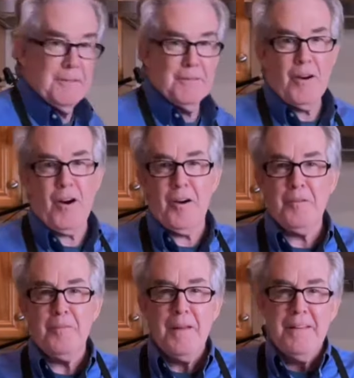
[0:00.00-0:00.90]
our
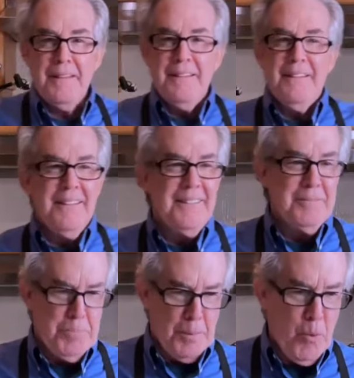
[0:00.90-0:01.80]

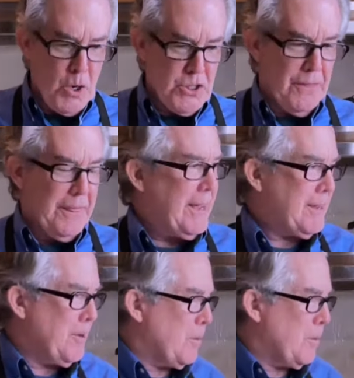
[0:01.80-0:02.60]
proportion. Thank you.